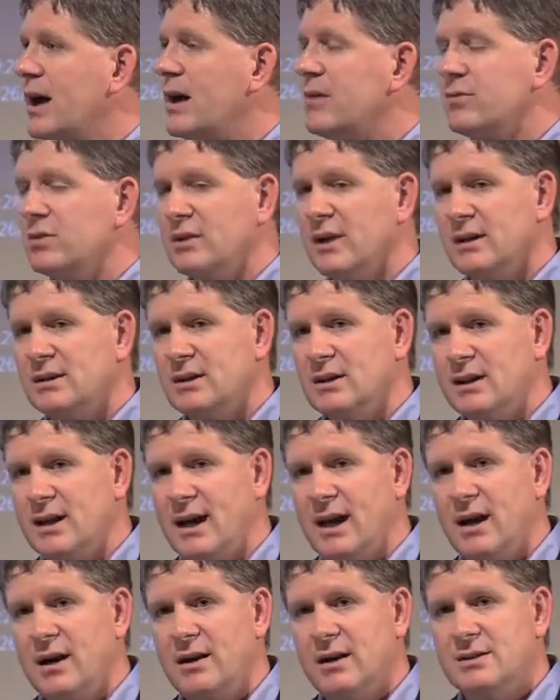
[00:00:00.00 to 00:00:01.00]
I've elected
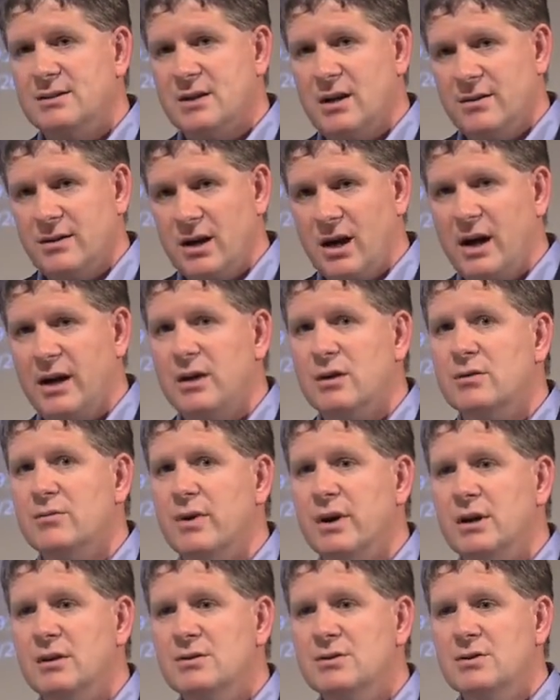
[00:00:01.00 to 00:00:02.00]
candidates on the Iron
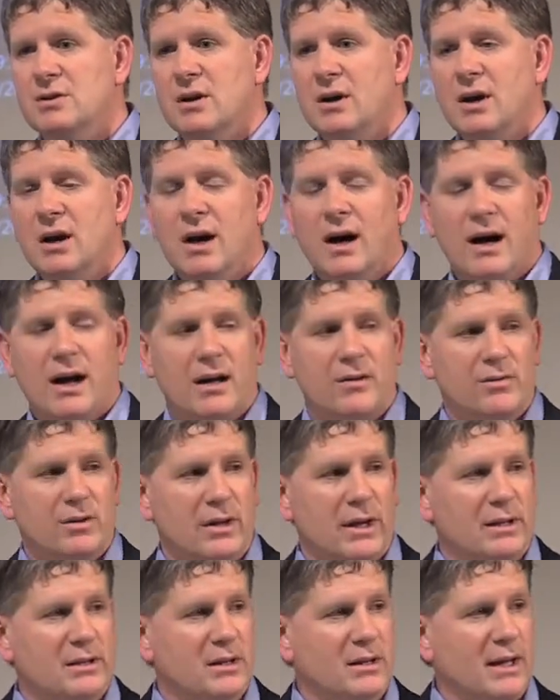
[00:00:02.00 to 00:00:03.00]
Range. I have
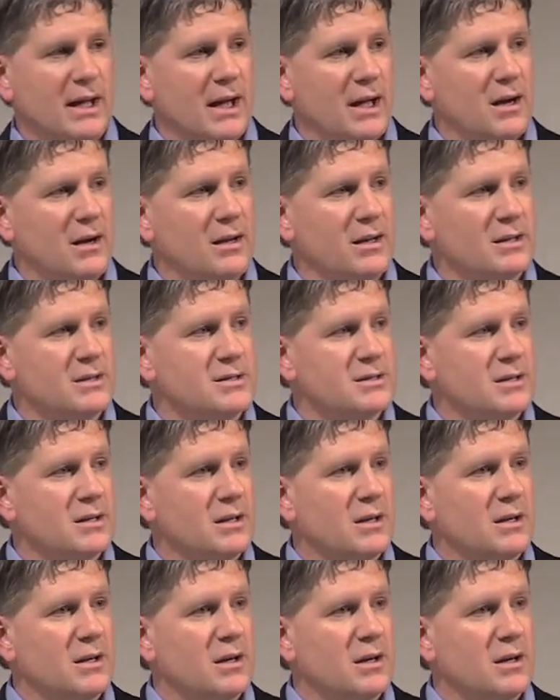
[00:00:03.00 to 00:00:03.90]
elected candidates